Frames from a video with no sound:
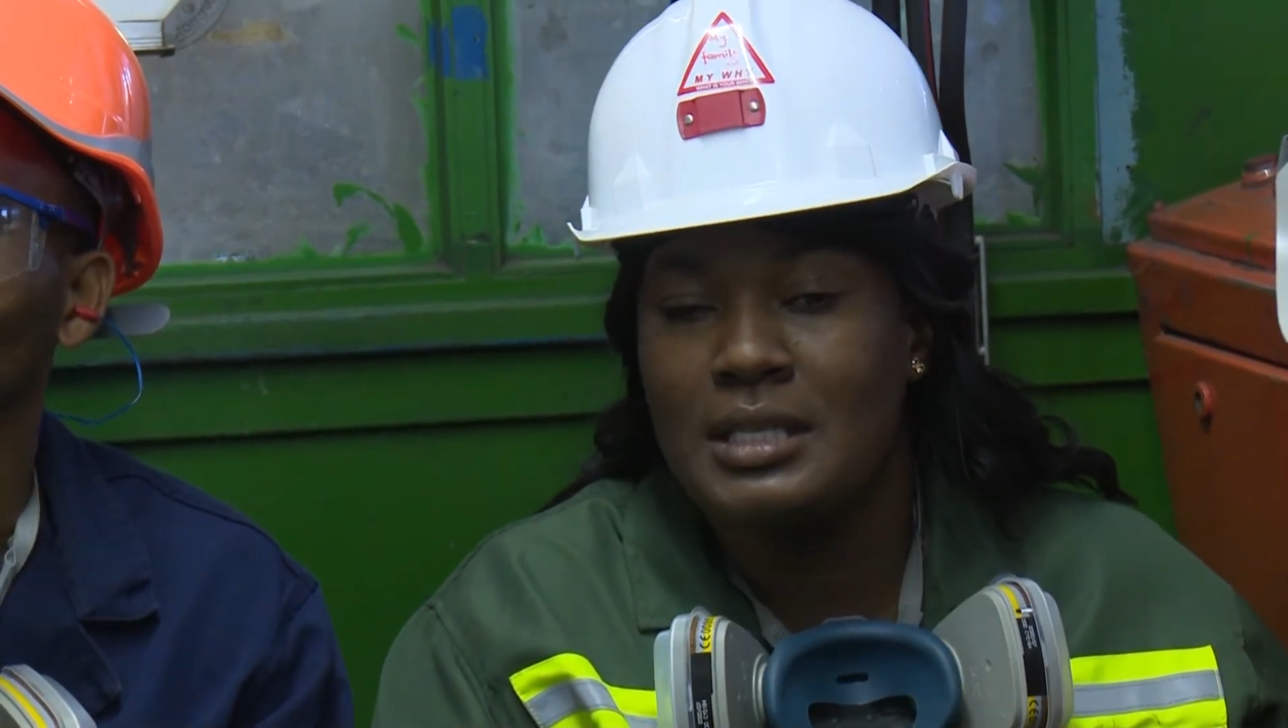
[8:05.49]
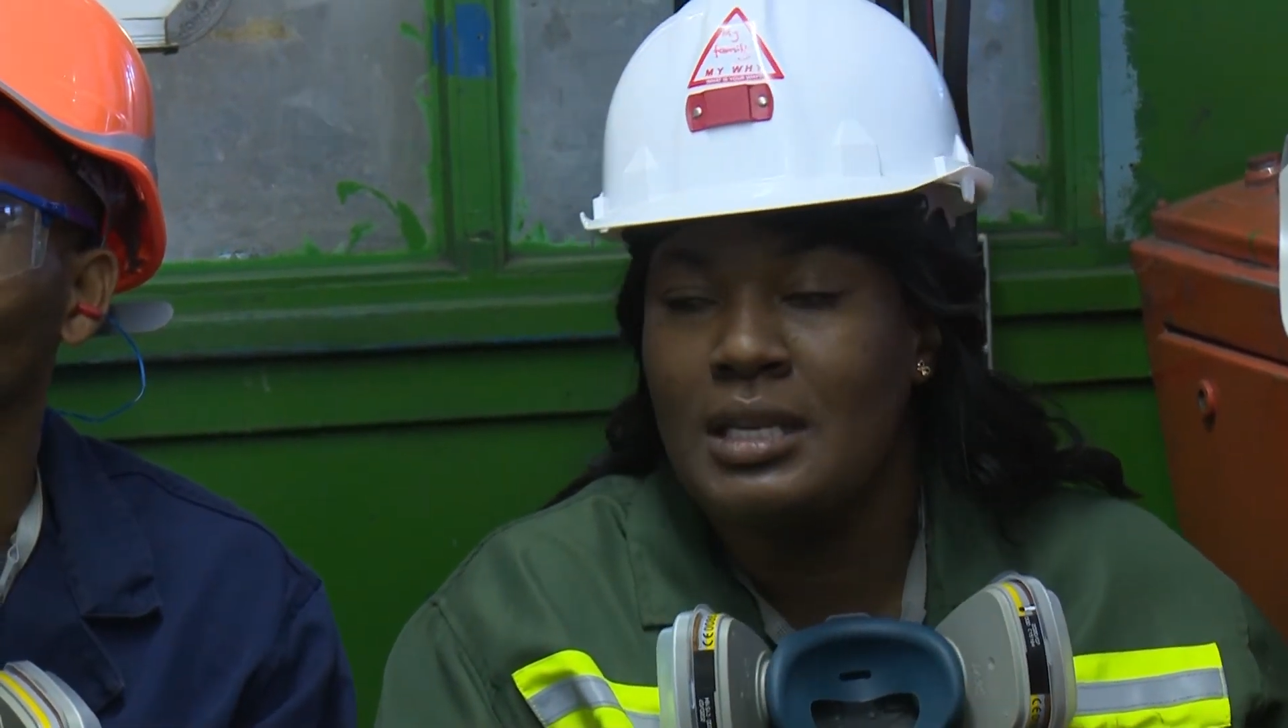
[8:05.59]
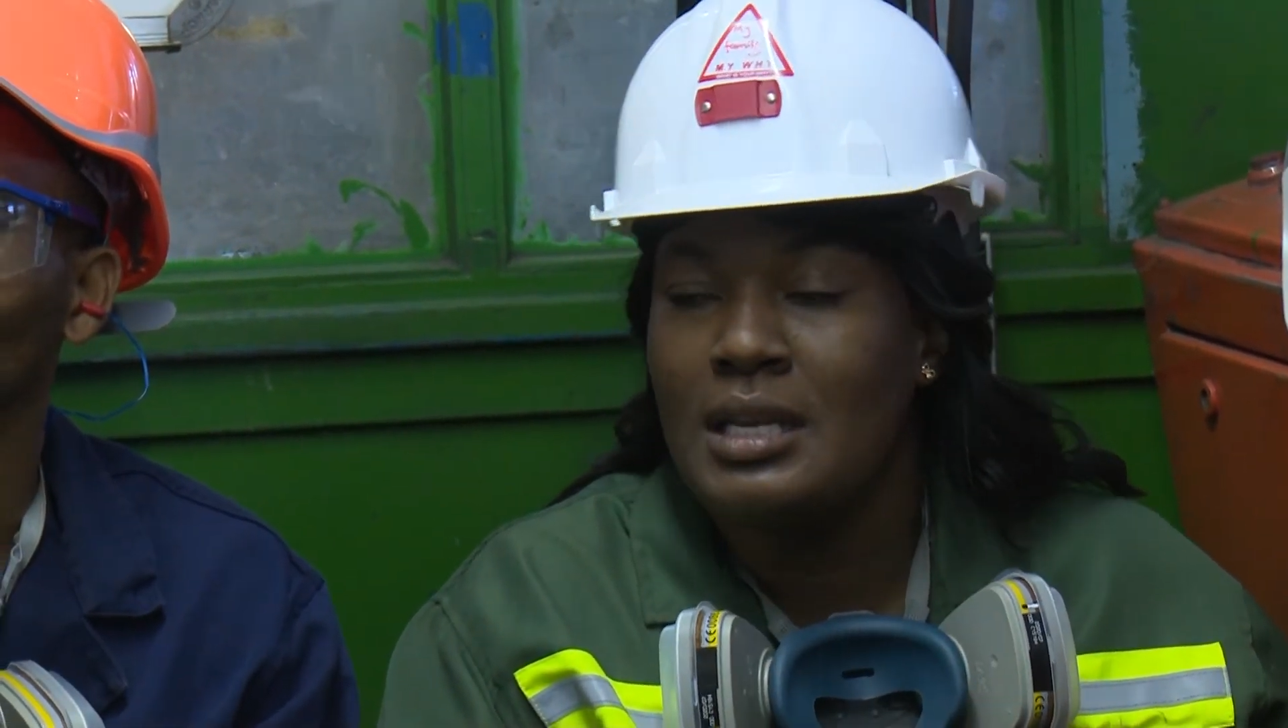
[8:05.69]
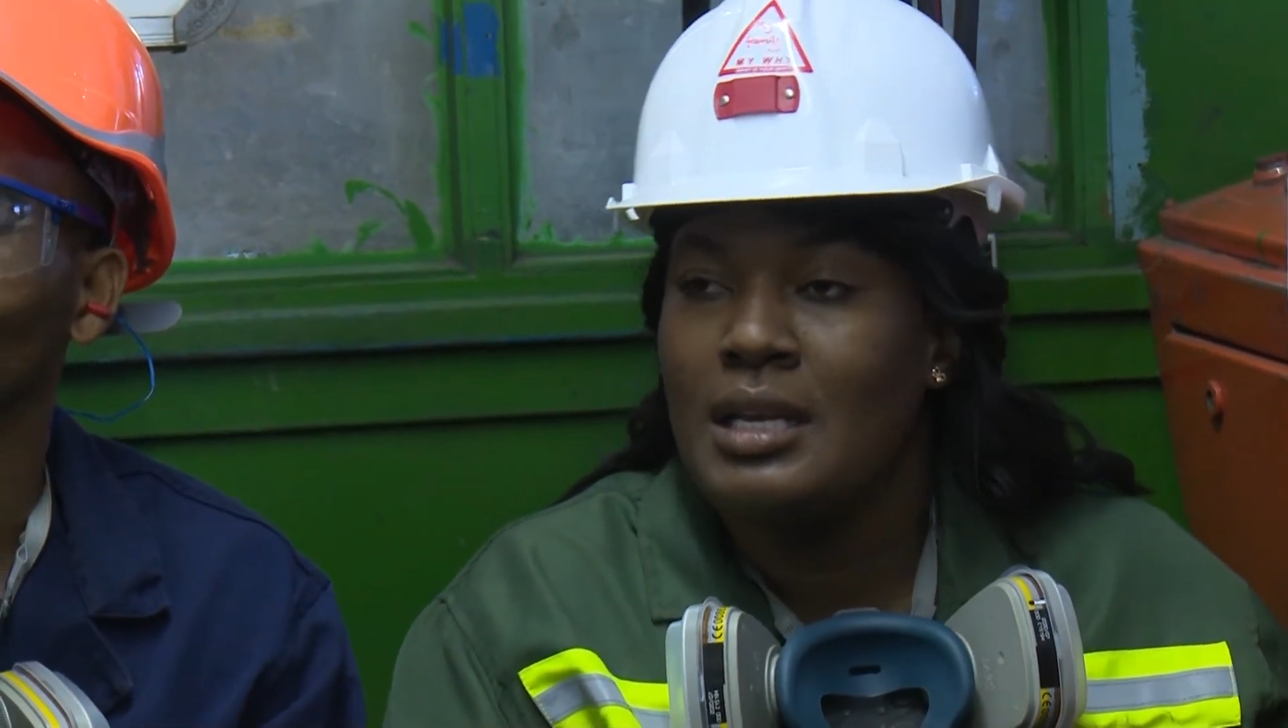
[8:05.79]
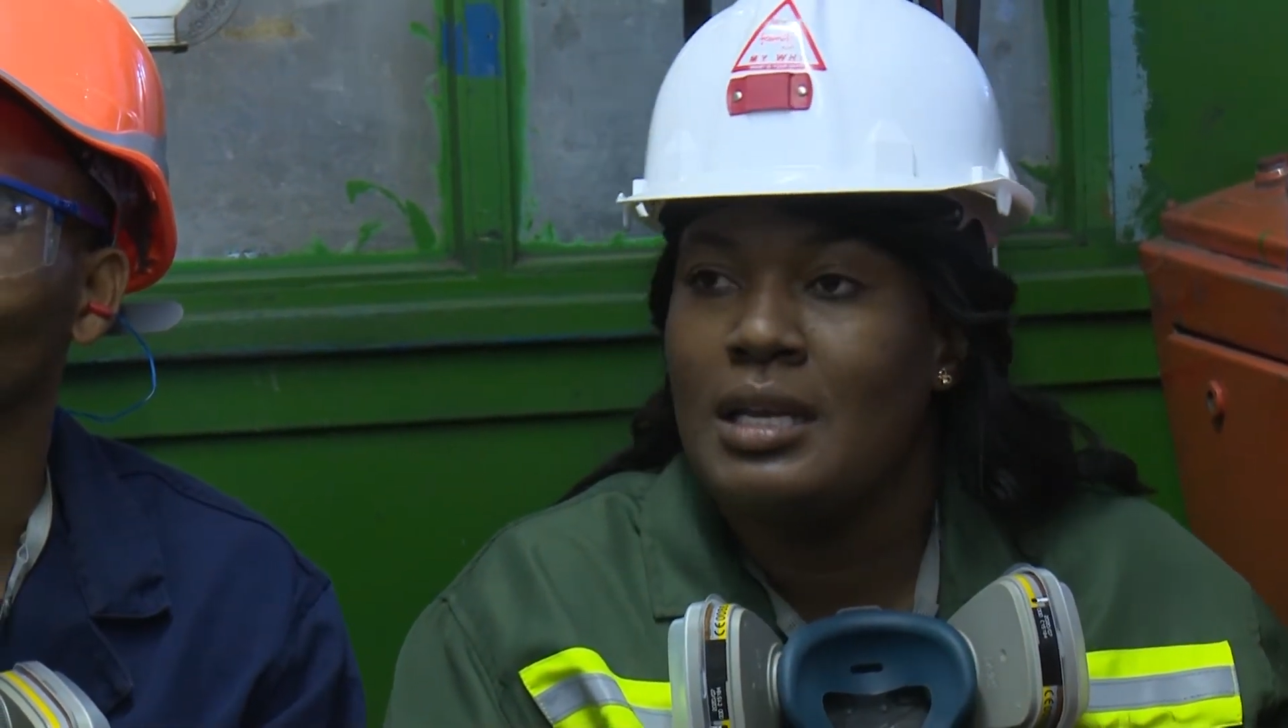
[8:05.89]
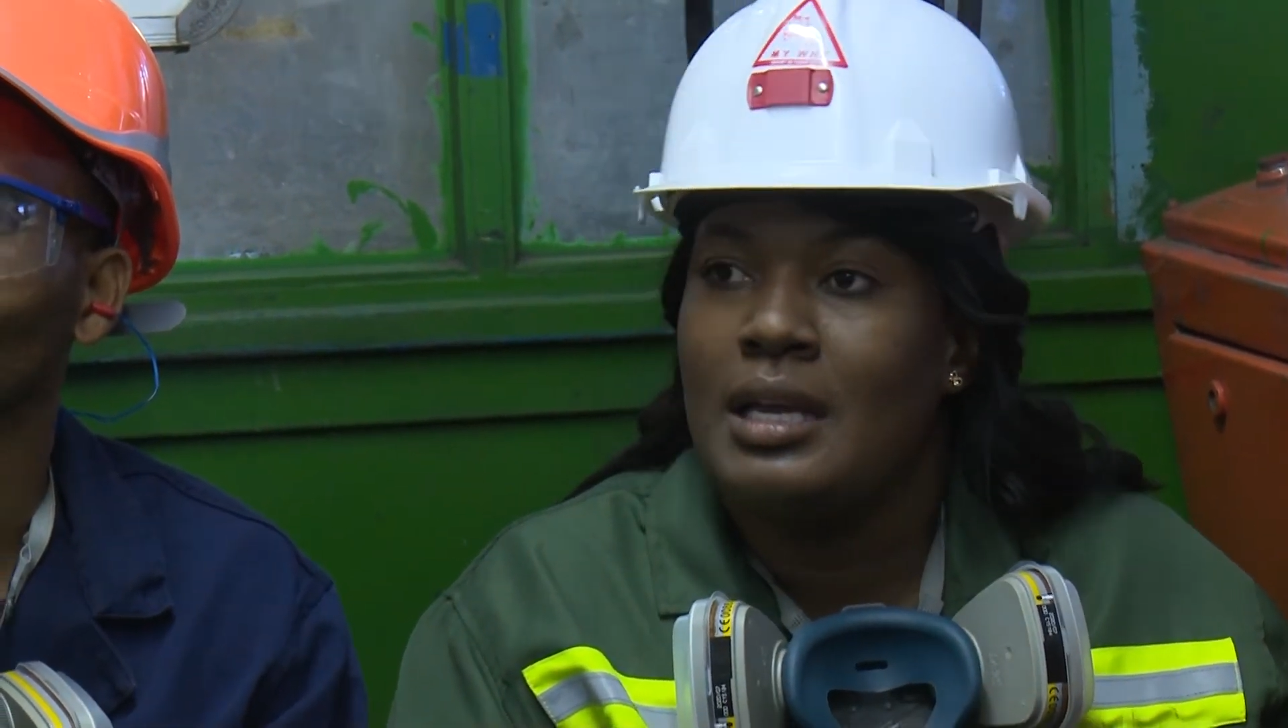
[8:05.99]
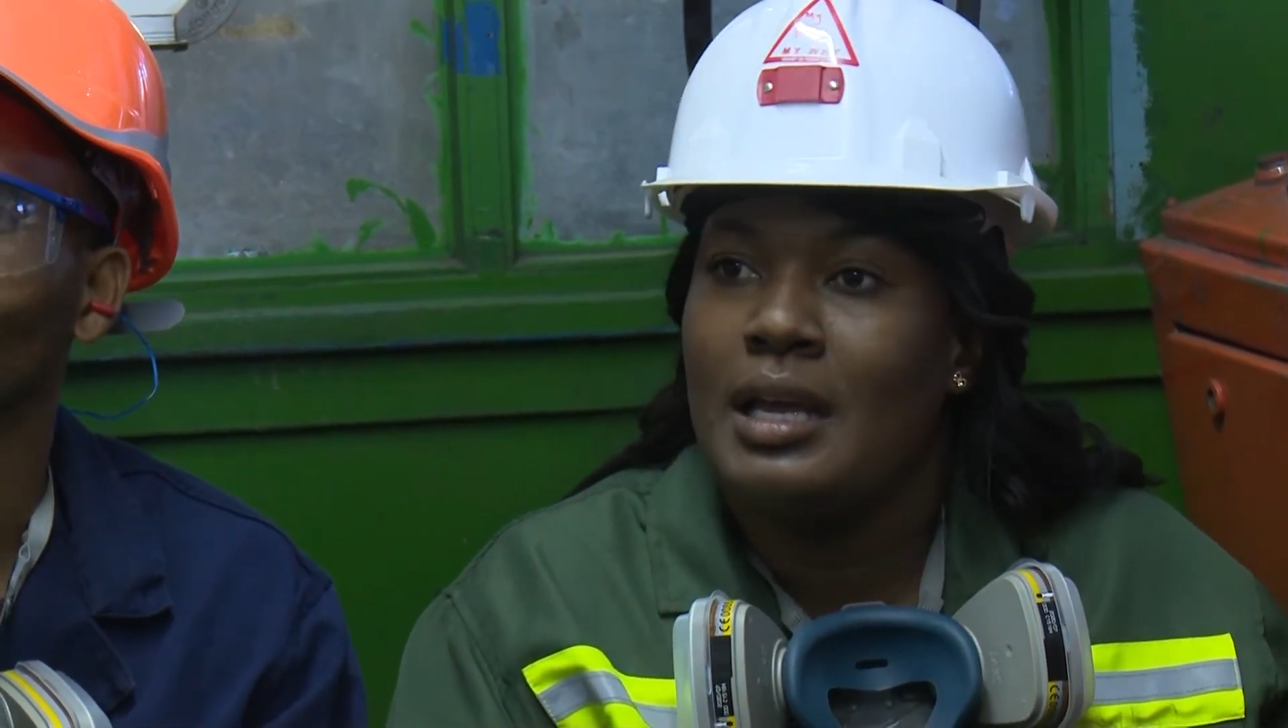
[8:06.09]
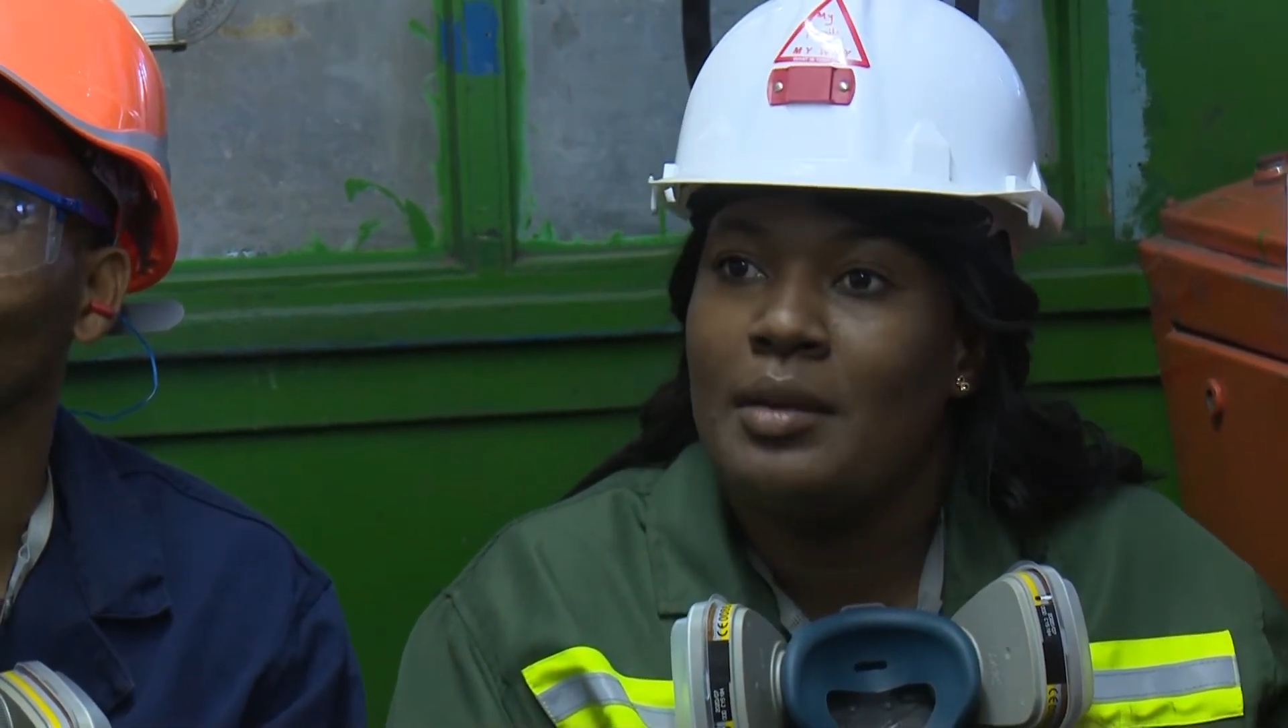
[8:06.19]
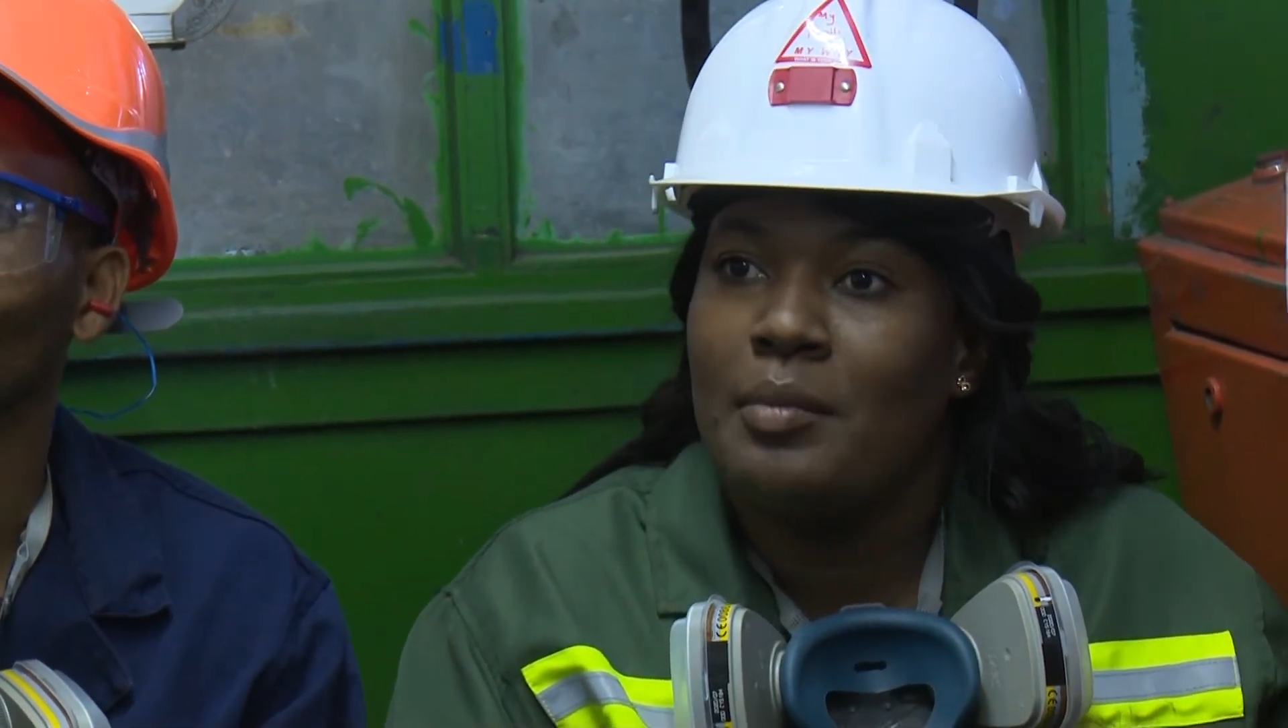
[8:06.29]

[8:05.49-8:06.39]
Observe the